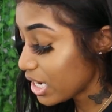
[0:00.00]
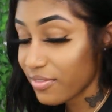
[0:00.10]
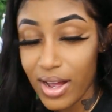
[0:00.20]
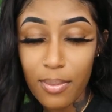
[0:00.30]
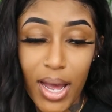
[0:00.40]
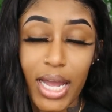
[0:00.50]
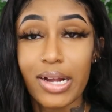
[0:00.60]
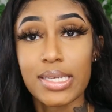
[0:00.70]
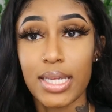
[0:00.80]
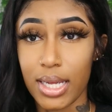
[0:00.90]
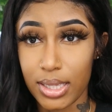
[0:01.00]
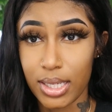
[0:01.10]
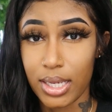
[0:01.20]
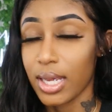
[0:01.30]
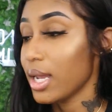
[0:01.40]
I need to find my Aries
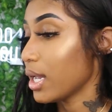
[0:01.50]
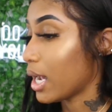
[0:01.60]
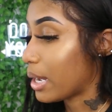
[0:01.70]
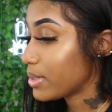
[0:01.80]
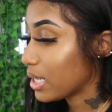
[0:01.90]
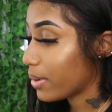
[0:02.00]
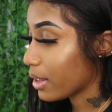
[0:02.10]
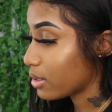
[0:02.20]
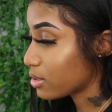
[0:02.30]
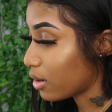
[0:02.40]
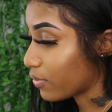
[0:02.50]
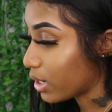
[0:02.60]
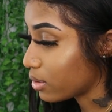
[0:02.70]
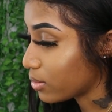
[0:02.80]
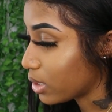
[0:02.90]
anklet. I be taking my anklets off
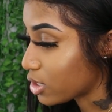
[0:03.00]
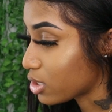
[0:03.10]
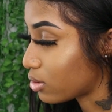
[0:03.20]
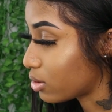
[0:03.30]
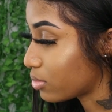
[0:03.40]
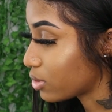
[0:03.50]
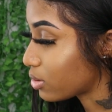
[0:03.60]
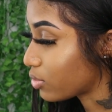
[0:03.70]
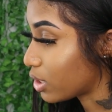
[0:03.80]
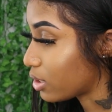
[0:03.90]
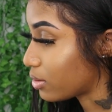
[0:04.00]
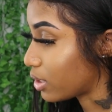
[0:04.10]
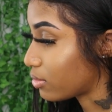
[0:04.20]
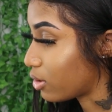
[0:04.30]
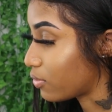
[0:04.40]
randomly and just throwing them somewhere,
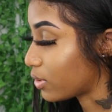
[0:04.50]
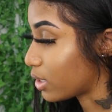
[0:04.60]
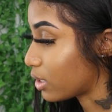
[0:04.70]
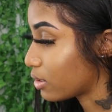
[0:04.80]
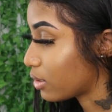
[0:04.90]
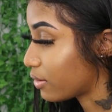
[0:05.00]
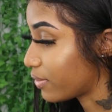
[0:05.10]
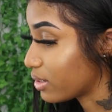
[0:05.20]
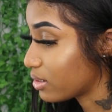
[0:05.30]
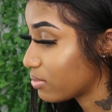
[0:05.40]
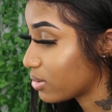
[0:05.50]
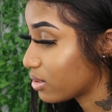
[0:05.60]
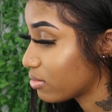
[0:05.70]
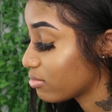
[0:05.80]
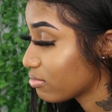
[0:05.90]
and hopefully I found them.
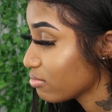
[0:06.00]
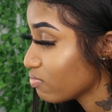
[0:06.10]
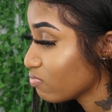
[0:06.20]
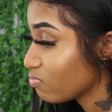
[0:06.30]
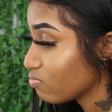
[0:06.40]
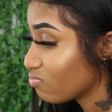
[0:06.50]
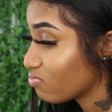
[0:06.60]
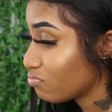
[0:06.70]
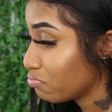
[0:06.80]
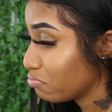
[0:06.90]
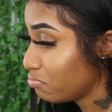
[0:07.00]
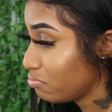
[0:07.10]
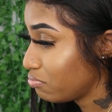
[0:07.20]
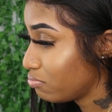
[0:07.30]
But